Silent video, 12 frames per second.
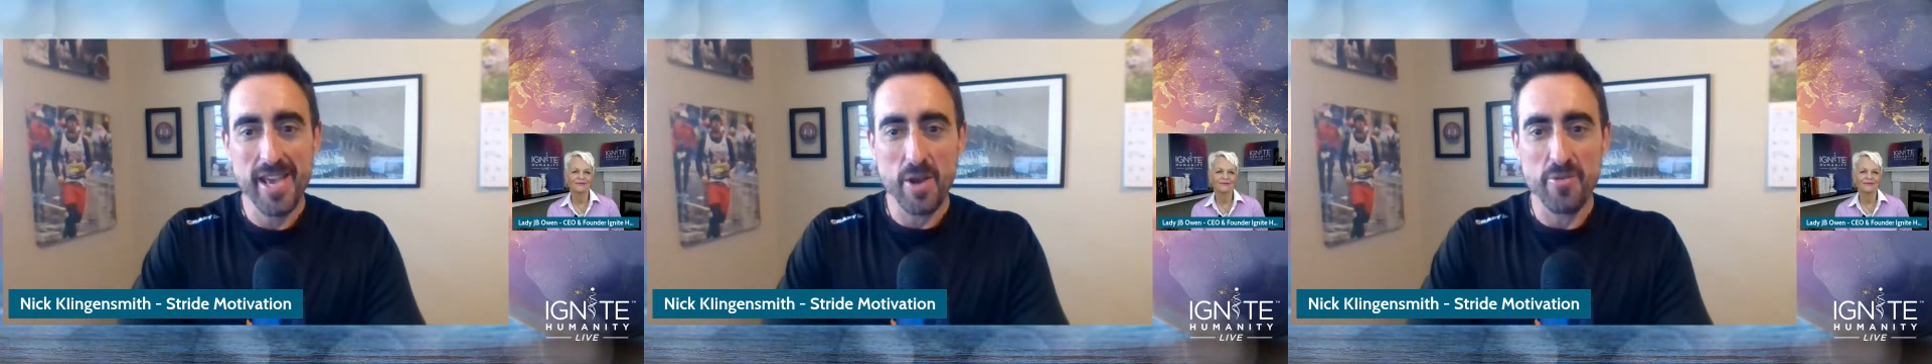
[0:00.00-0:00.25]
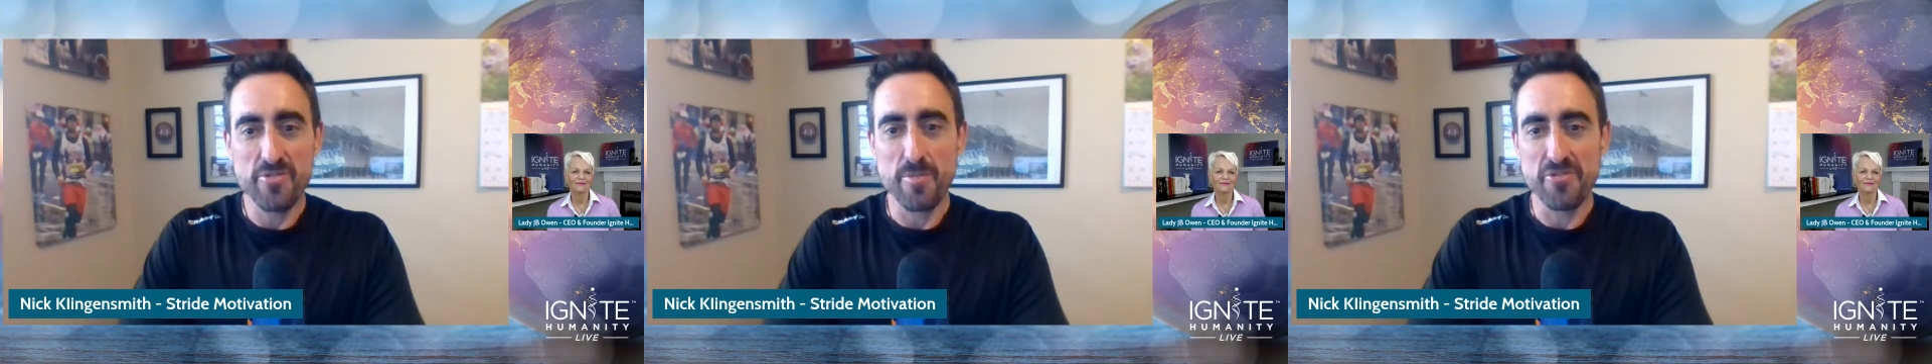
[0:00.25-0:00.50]
It
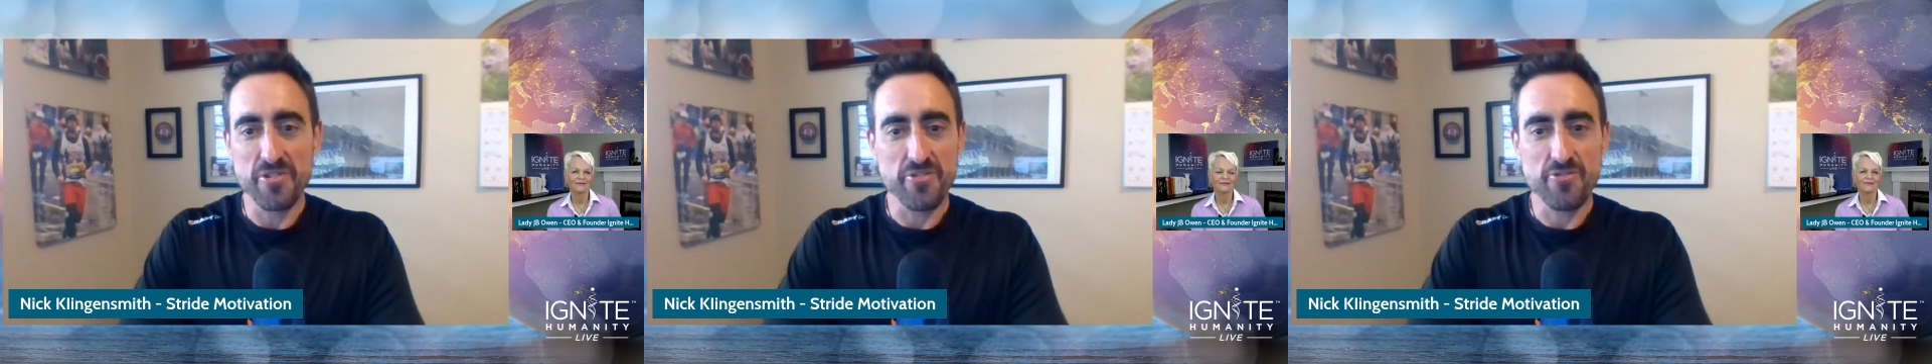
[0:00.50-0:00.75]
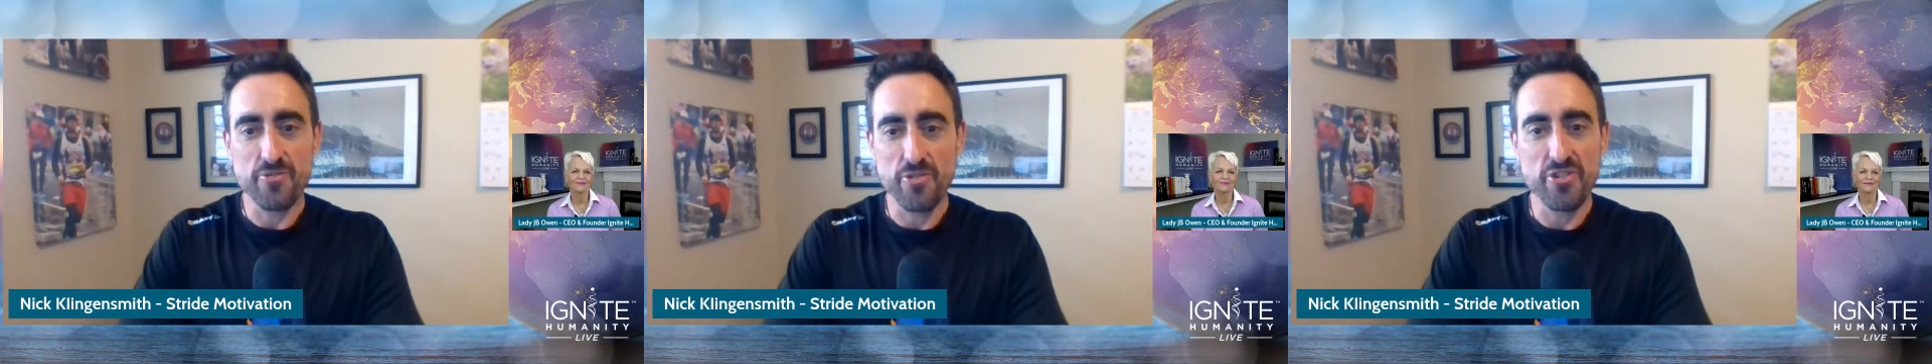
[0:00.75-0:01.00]
was the most
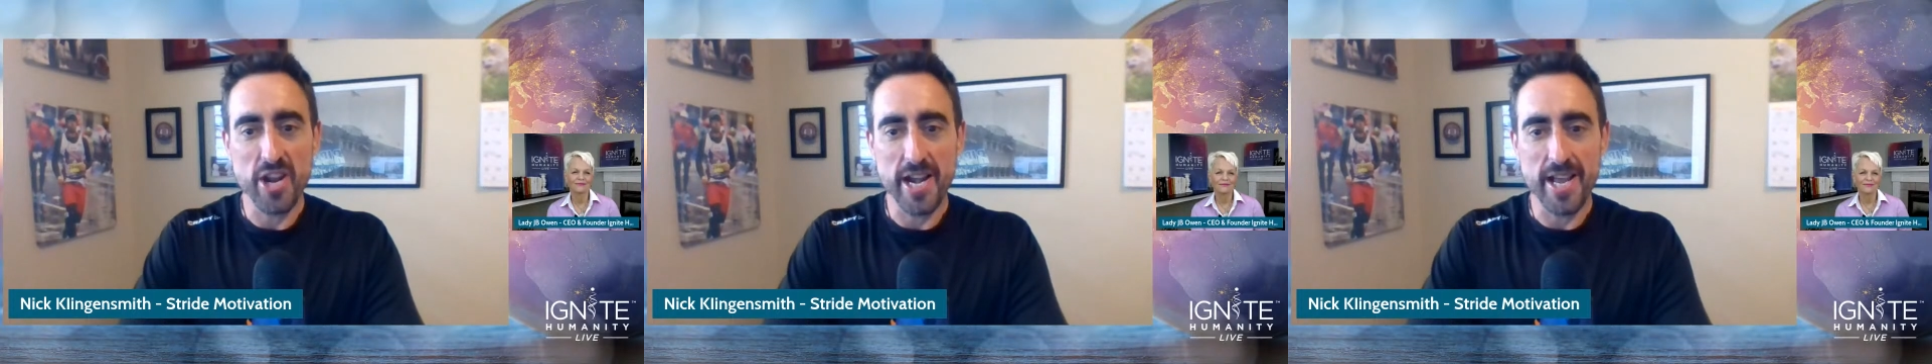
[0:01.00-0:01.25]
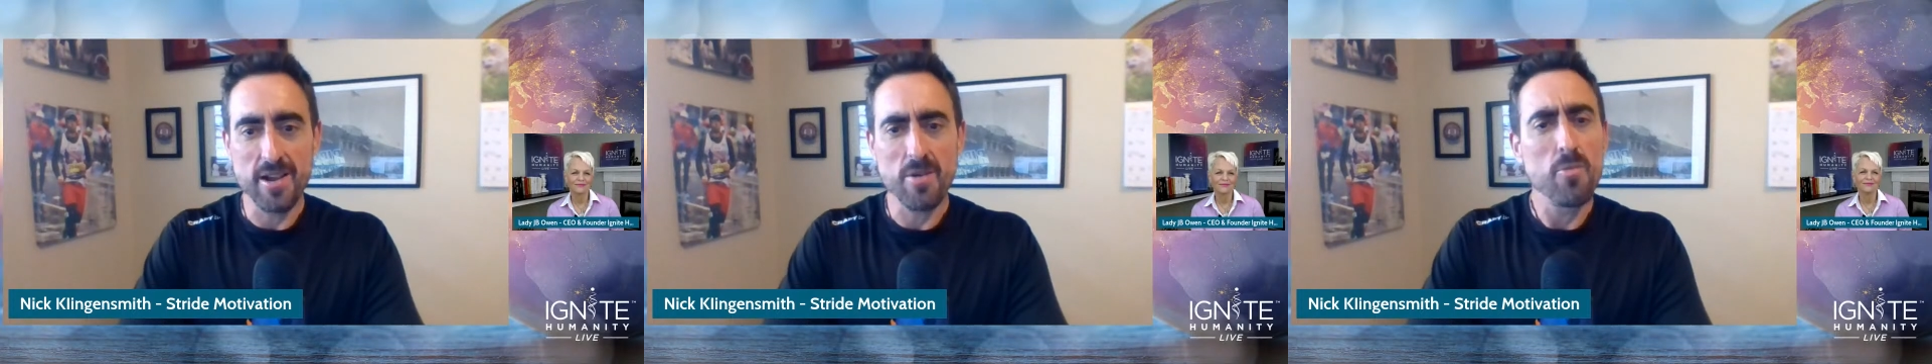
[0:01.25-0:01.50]

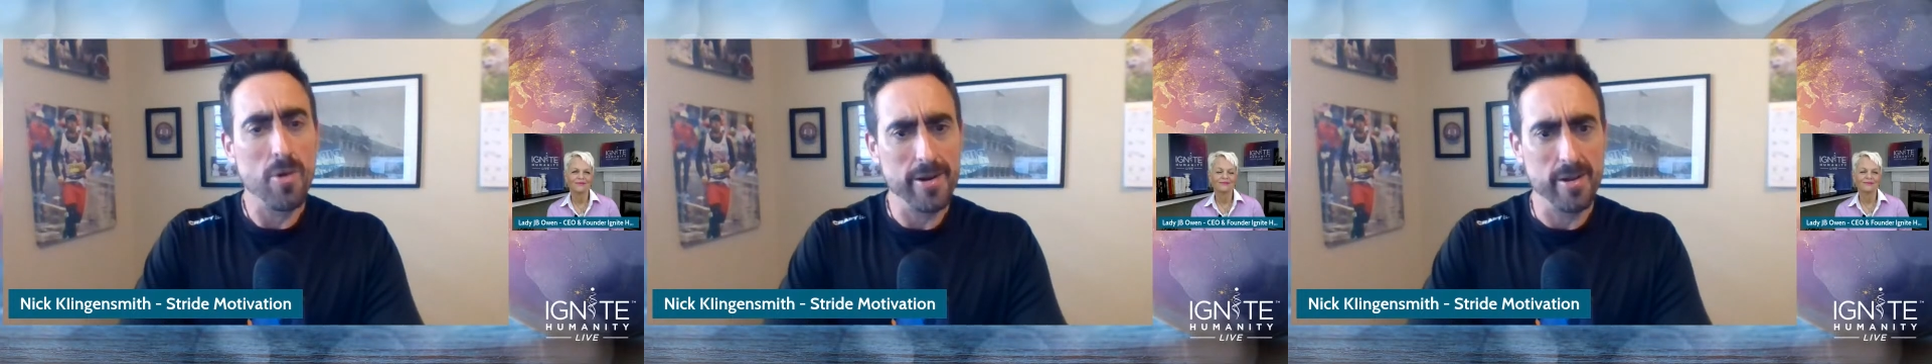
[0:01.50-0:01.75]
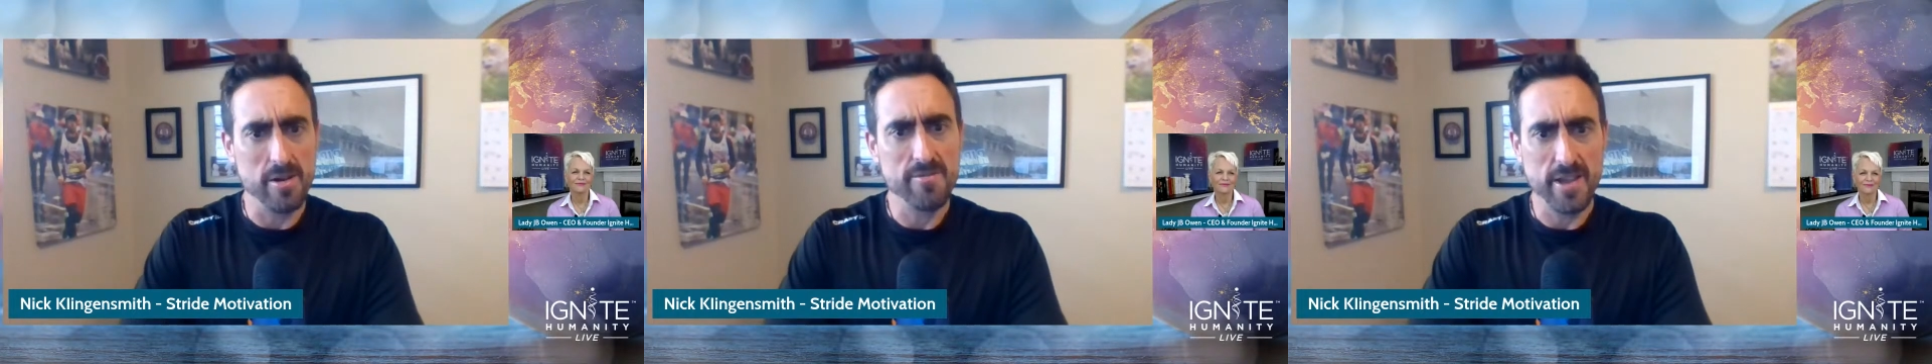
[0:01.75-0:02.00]
excruciating, one of,